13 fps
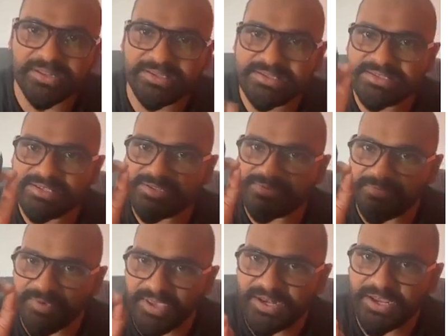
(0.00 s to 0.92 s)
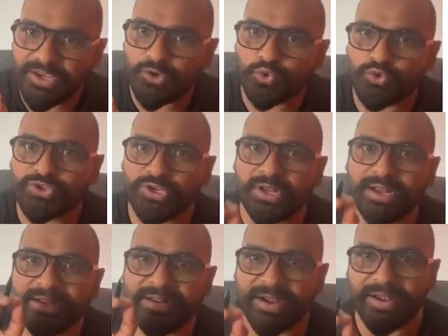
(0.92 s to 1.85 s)
This is very crucial
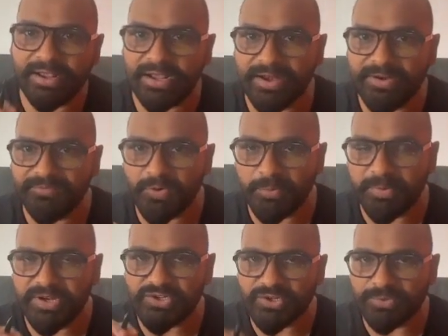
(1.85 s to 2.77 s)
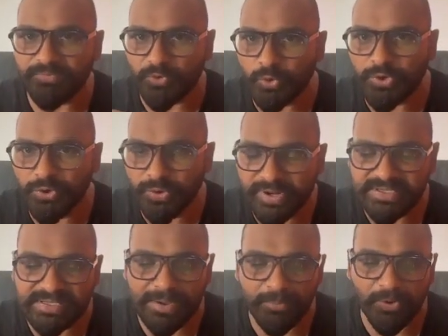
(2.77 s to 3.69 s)
and critical information for your
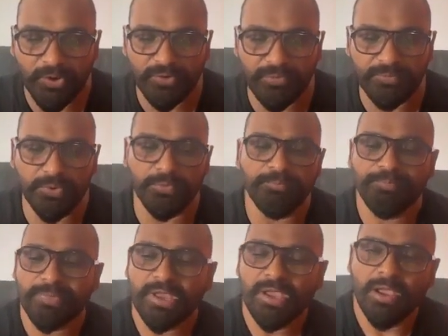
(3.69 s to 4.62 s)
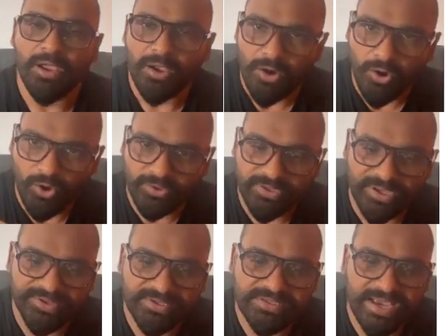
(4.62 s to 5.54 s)
exam point of view. On the
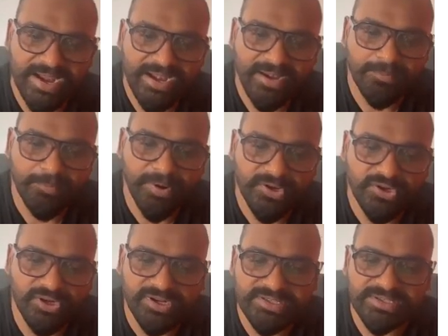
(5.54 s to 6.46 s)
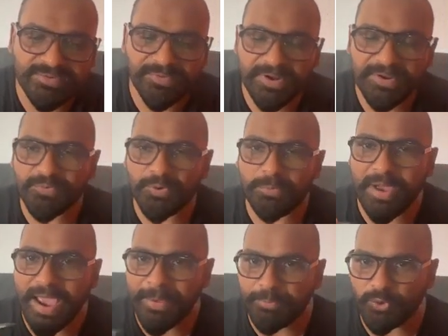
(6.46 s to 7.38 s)
other side, the patient is suffering from
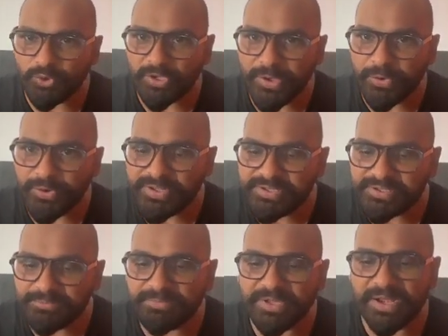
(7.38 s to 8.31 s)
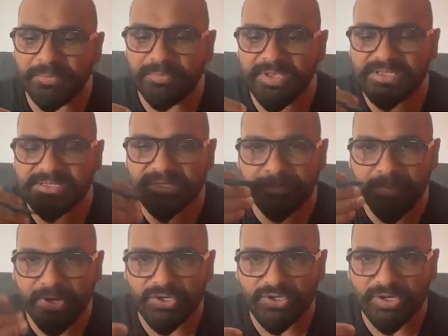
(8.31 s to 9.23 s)
hypothyroidism. That means the
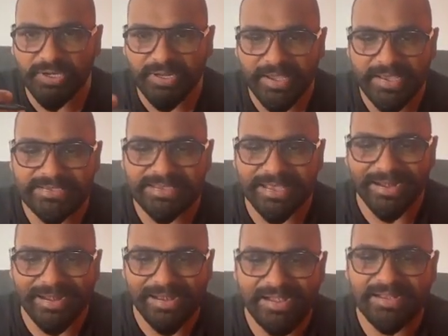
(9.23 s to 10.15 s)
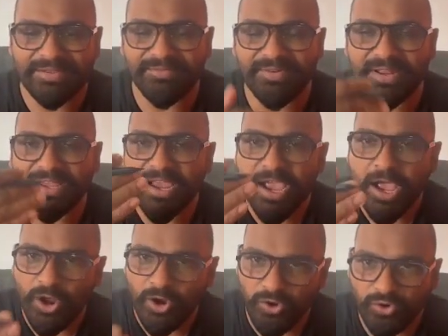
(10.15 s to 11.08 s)
patient has a relatively
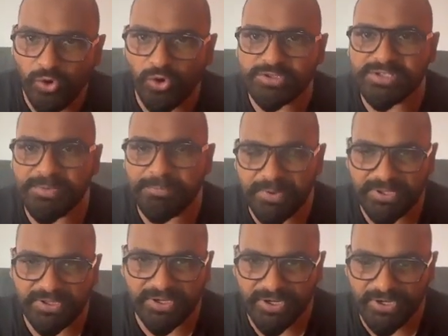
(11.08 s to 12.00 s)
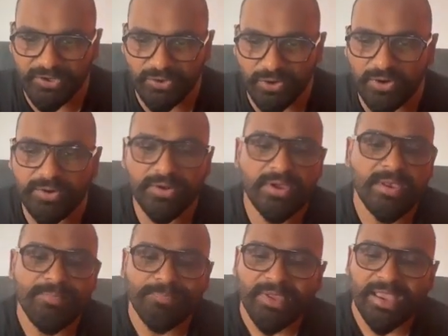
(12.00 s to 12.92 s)
low sympathetic tone,
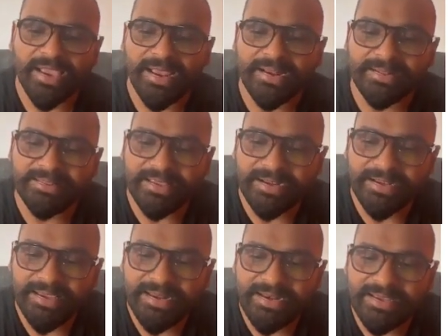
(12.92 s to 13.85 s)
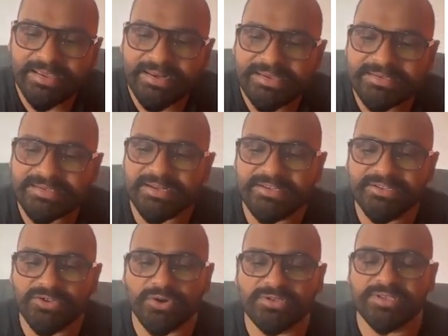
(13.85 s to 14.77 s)
and that increase the
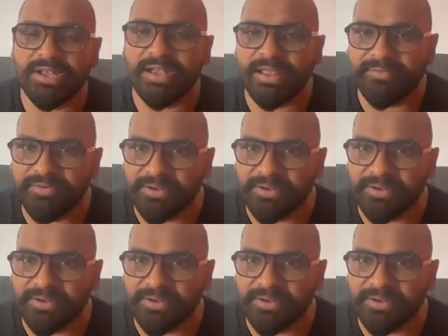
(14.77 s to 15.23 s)
Digoxin level.